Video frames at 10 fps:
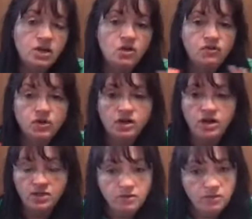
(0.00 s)
over
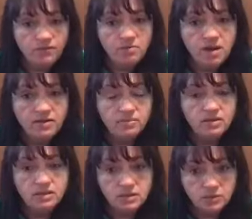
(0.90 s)
another if you buy them
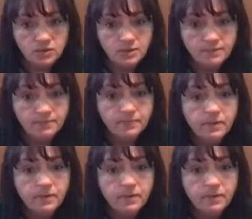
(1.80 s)
at the store?